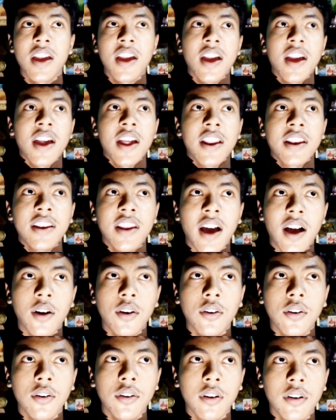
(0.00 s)
Now,
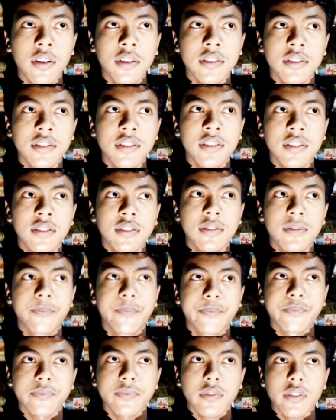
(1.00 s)

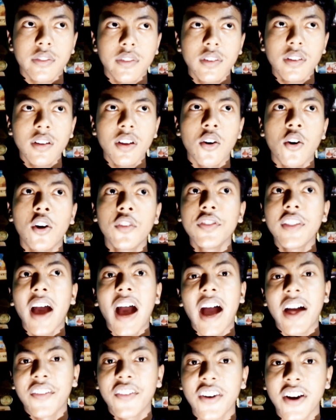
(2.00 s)
on the other
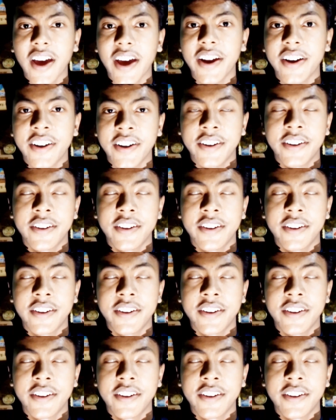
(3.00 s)
hand,